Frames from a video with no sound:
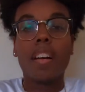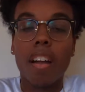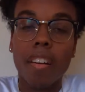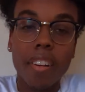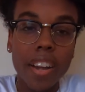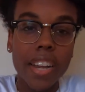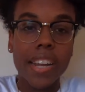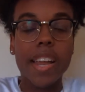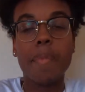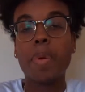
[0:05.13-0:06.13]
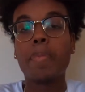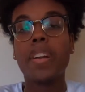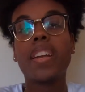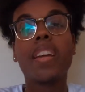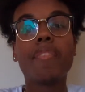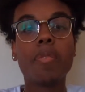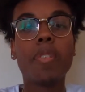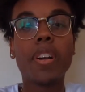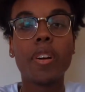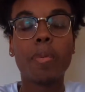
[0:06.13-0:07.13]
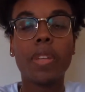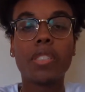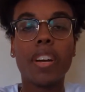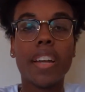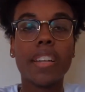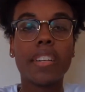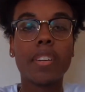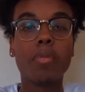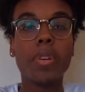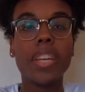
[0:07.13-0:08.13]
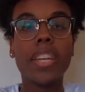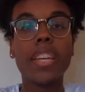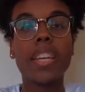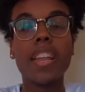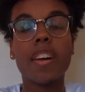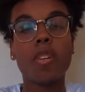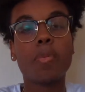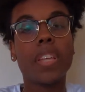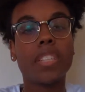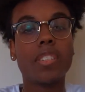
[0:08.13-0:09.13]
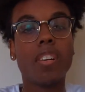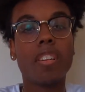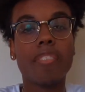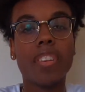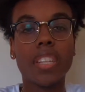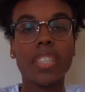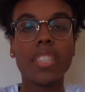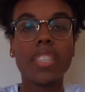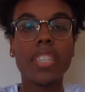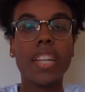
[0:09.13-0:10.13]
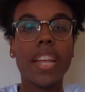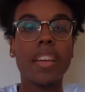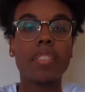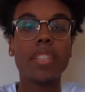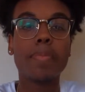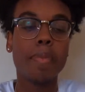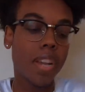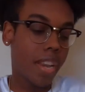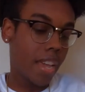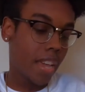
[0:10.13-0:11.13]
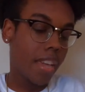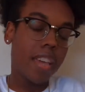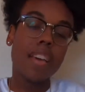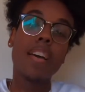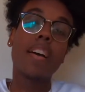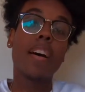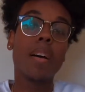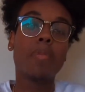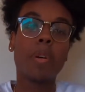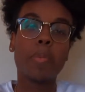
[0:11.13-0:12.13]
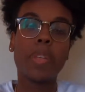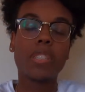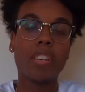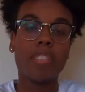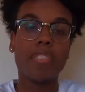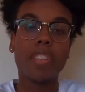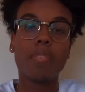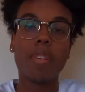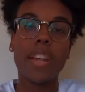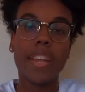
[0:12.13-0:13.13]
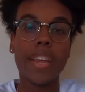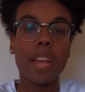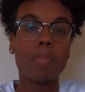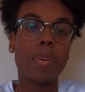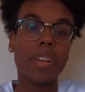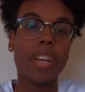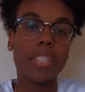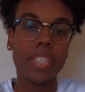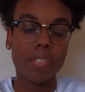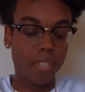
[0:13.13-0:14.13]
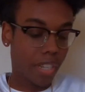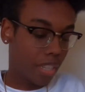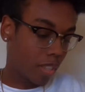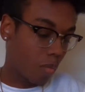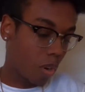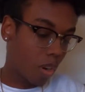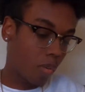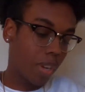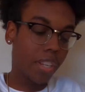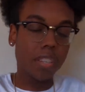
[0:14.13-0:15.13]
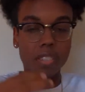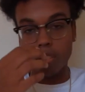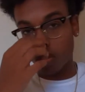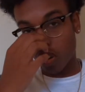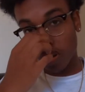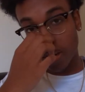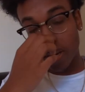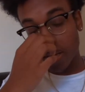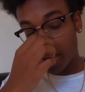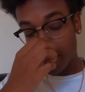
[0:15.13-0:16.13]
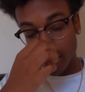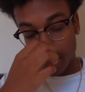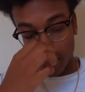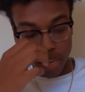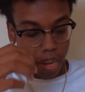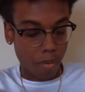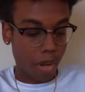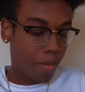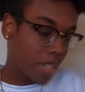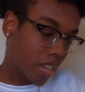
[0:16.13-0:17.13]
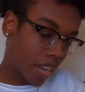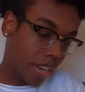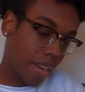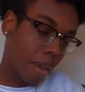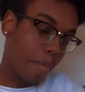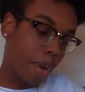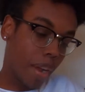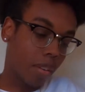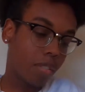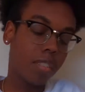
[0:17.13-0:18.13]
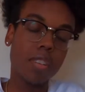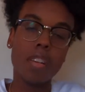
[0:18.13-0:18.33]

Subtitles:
All right, happy Monday, everyone. I hope that y'all had a good weekend. I hope that y'all are feeling good today on this Monday. I hope that y'all are feeling ready and productive to get the work week started. Today, we're going to be talking about